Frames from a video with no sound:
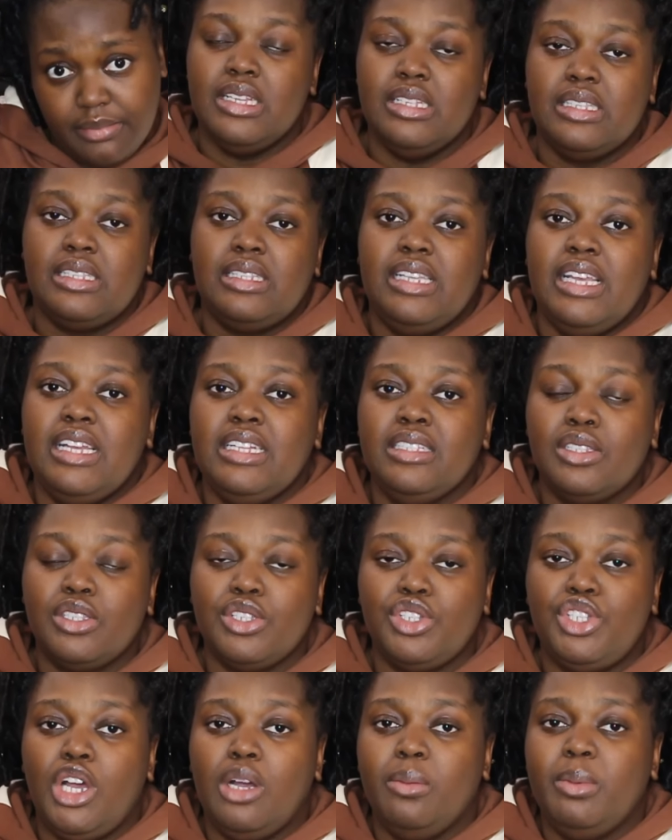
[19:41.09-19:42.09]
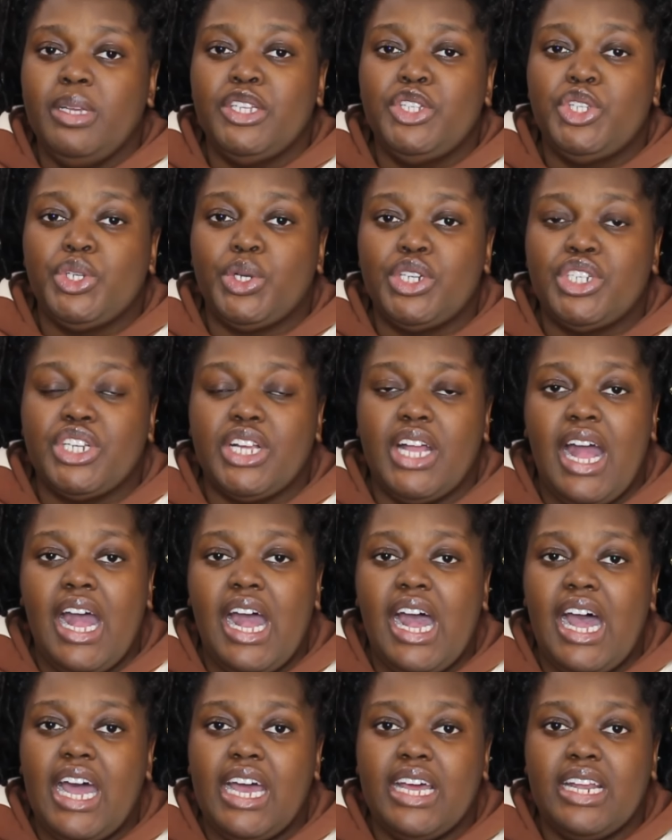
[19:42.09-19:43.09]
Since Toby and Georgia
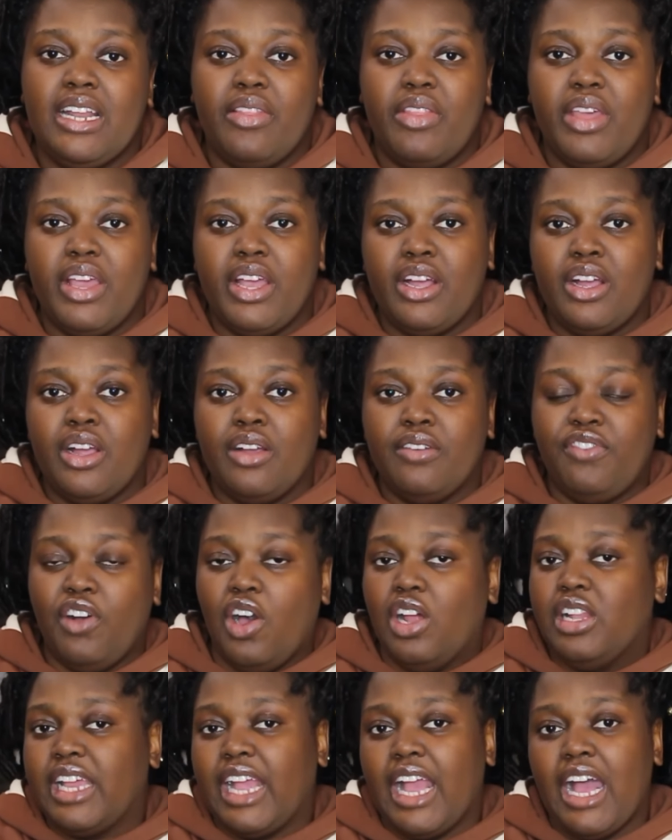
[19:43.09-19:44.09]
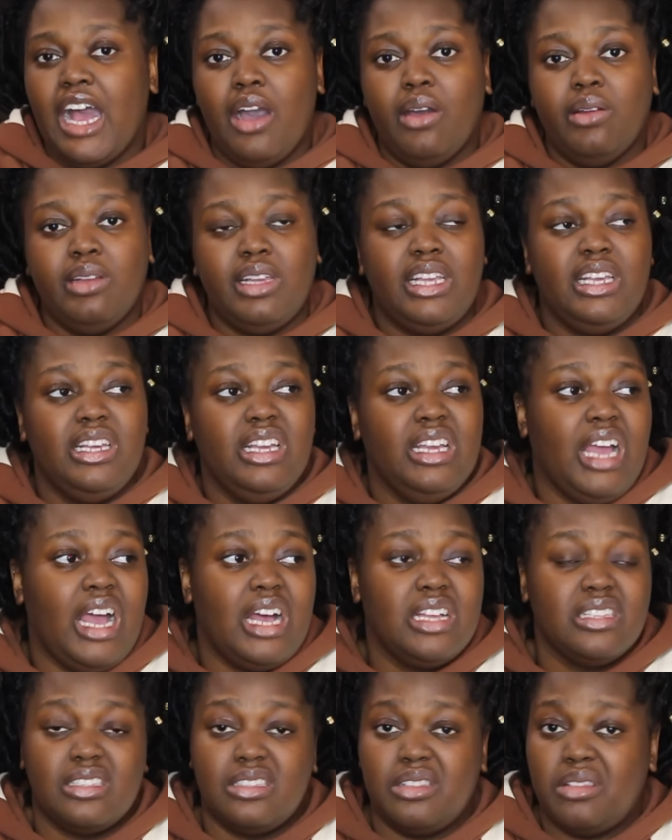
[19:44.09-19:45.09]
had their falling out, he
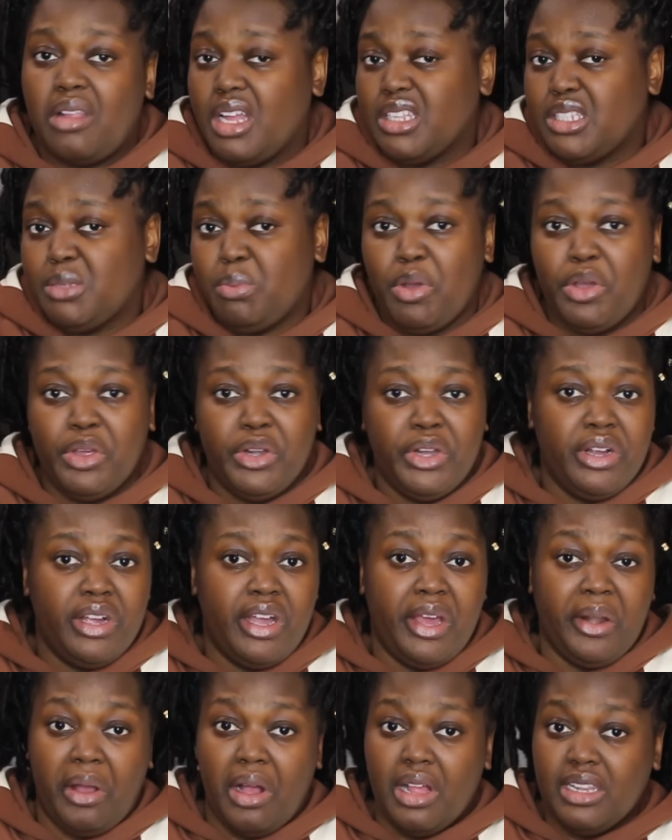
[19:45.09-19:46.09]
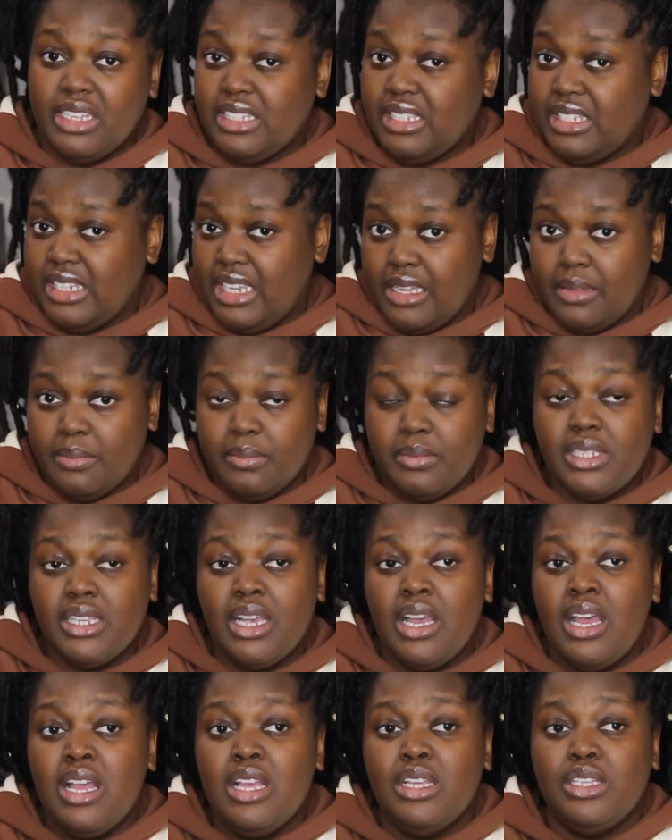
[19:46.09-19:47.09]
has not spoken to her at all, it seems.
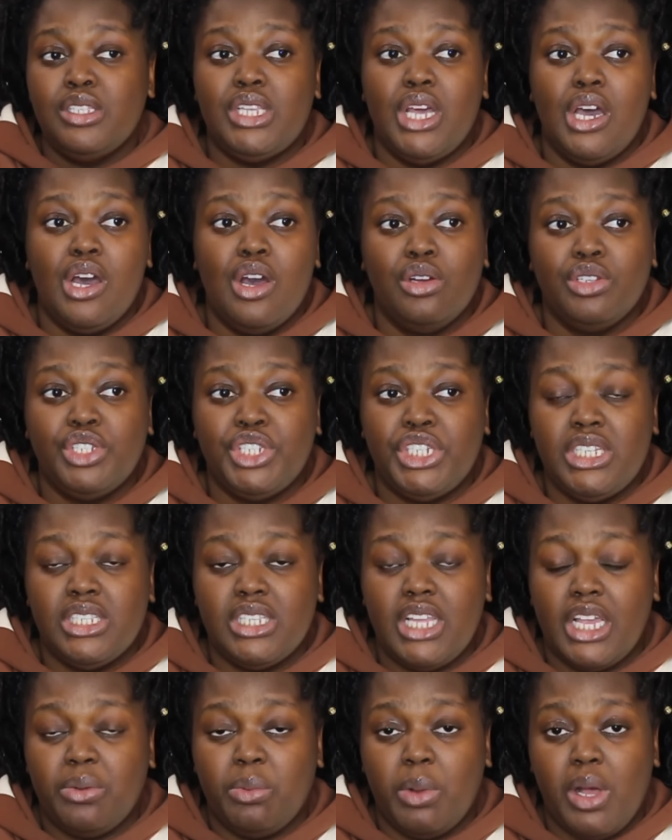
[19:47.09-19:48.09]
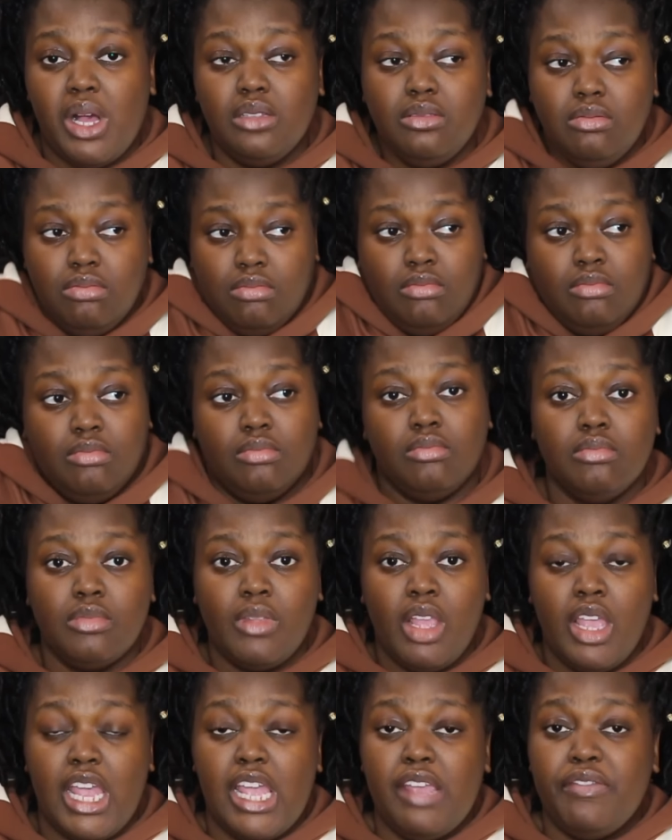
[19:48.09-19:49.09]
So she's like, well,
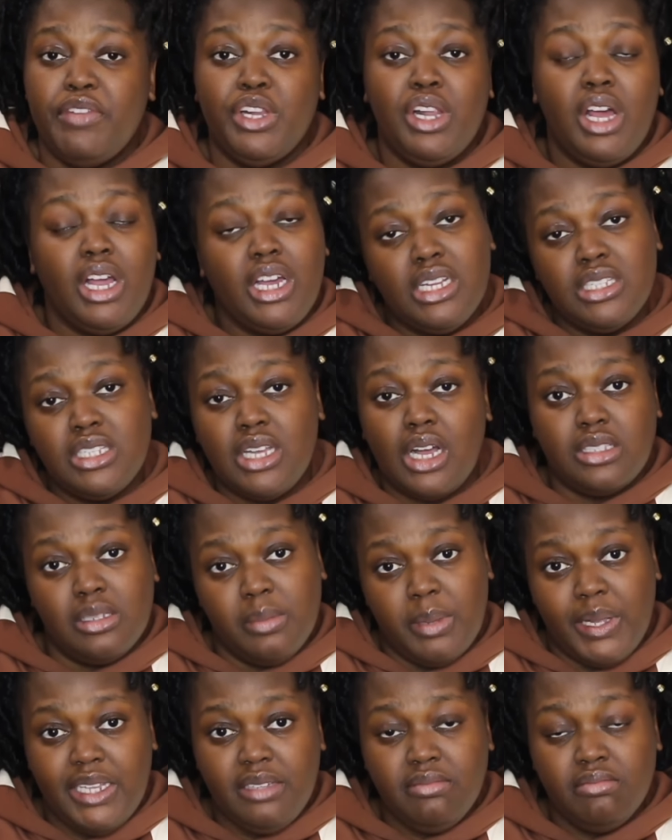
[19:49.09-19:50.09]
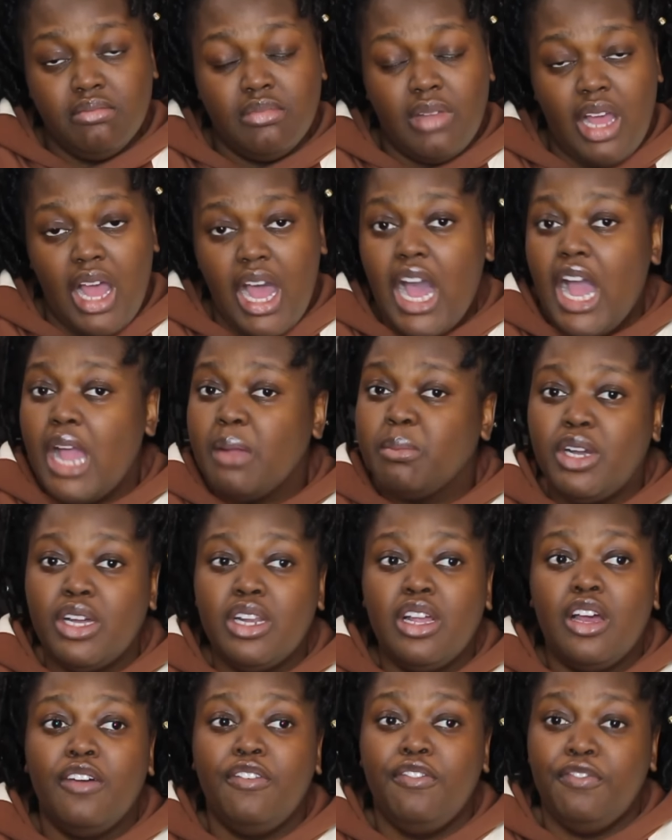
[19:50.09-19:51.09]
if you're not going to talk to me, I'm going
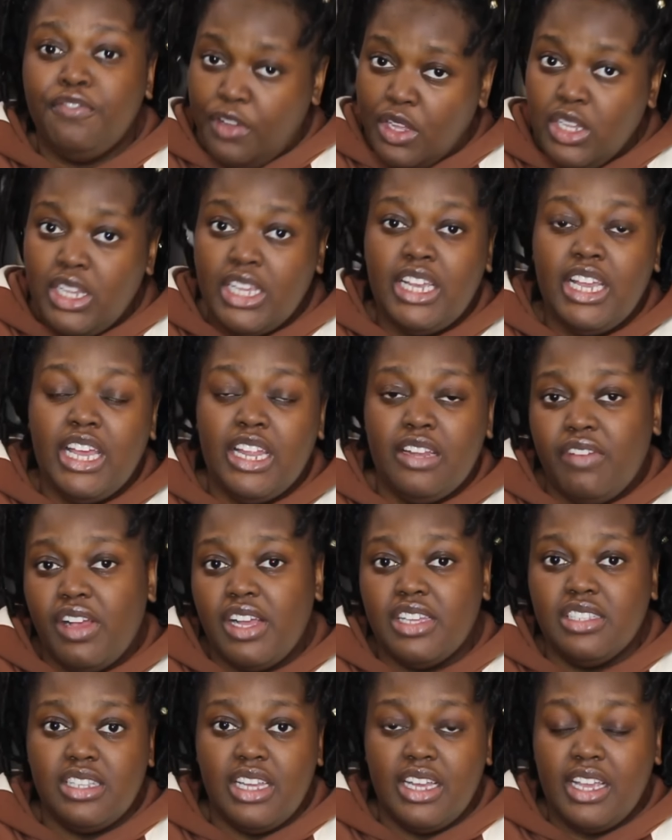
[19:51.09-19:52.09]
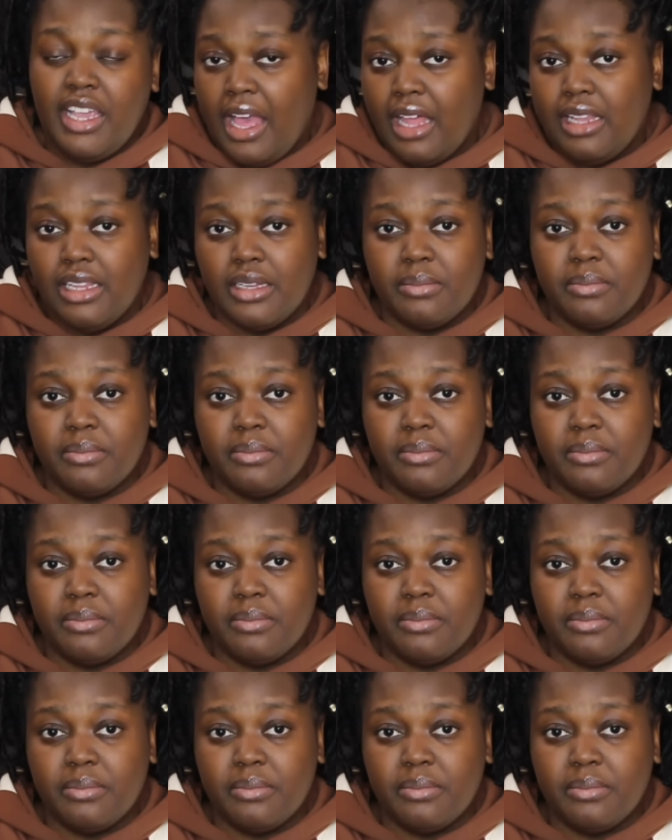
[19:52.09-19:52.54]
to fully invest in Callum.